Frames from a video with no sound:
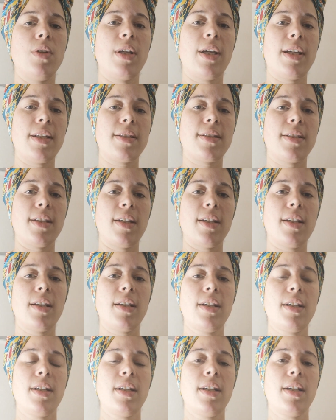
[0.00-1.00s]
that's it,
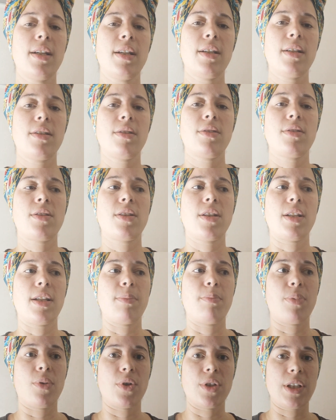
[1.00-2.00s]
to the
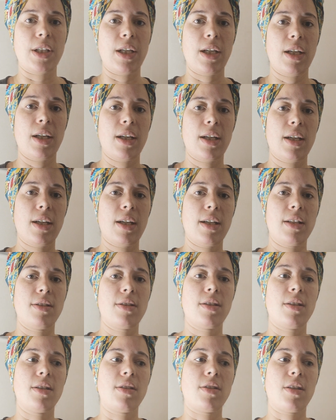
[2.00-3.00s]
body and
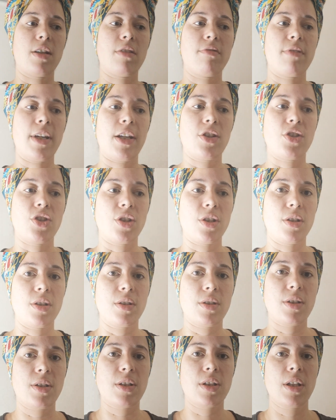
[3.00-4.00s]
to the
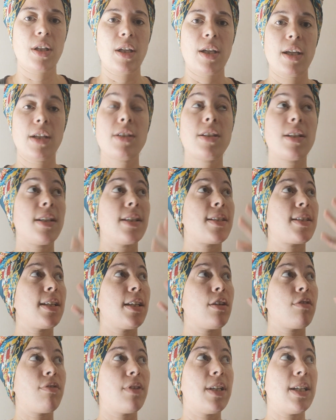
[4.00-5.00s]
directions, to the
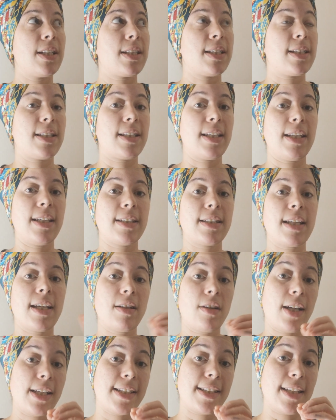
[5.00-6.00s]
synchronicities.
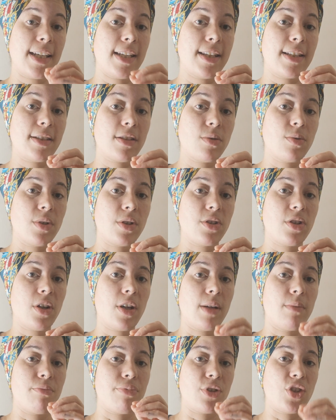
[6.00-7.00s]
And I say this all the
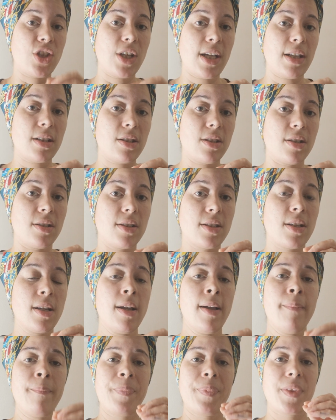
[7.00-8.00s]
time, projectors,
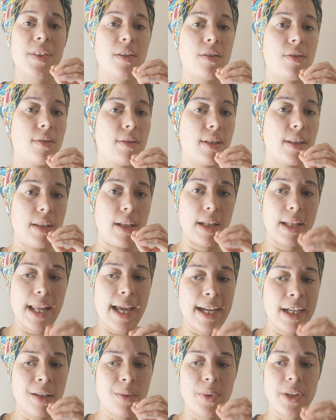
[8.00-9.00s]
the
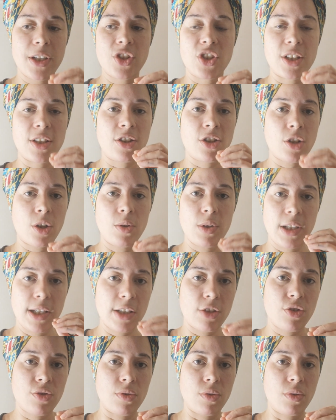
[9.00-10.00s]
language is so
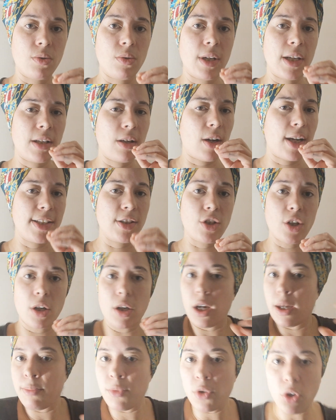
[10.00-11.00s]
literal, and
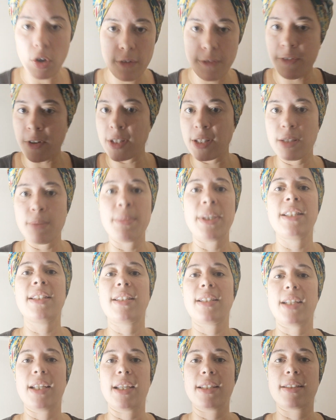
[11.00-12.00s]
I'm not a
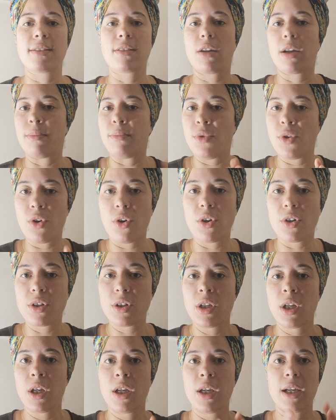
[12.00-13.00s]
fundamentalist. I'm not
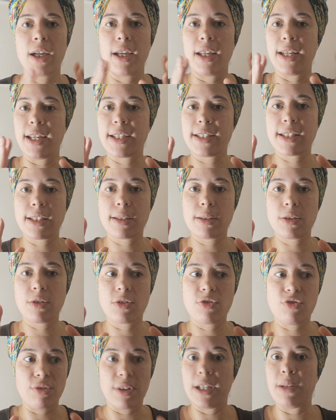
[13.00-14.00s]
an
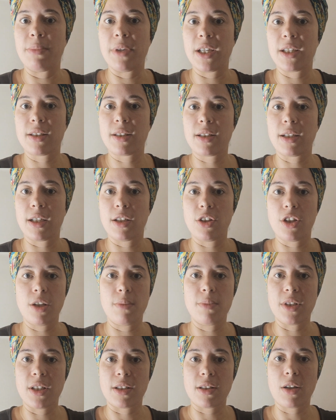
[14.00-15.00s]
extremist in
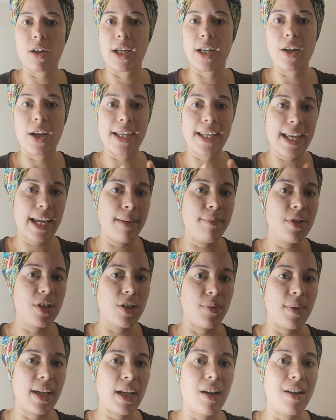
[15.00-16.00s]
human design. I came
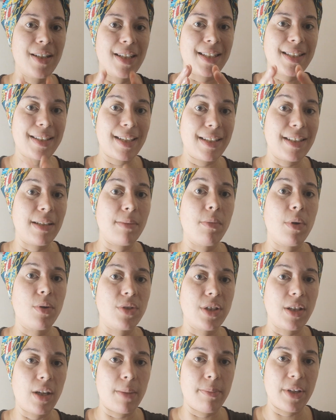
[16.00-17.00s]
to it understanding
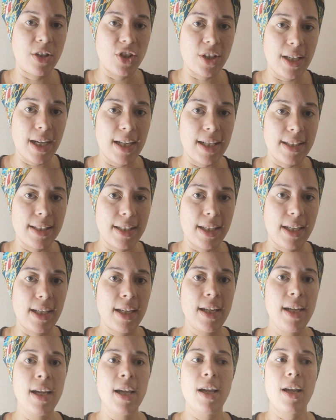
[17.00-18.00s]
multidimensionality.
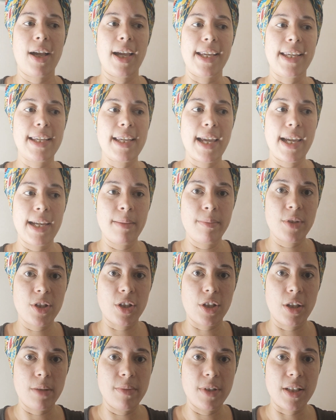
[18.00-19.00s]
I came to
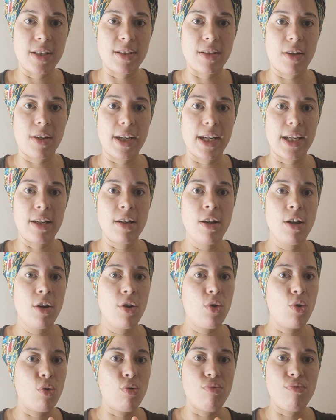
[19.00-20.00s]
human design
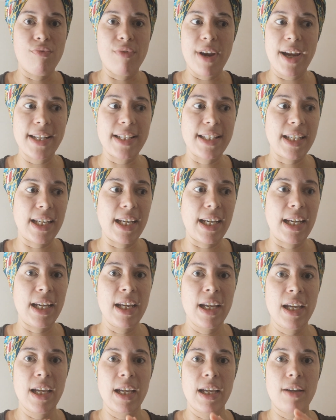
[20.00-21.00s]
already
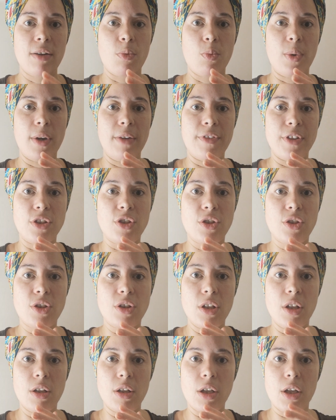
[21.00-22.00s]
with
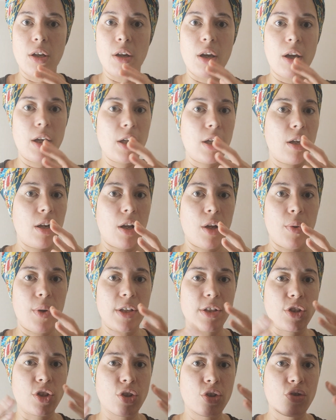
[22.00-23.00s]
a
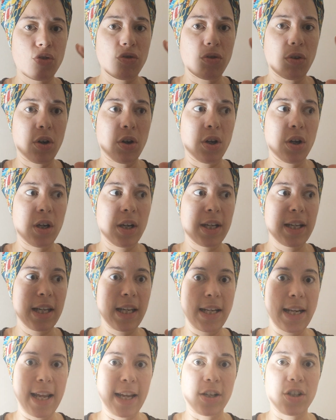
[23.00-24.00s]
strong
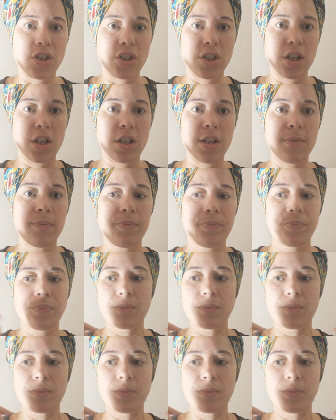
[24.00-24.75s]
connection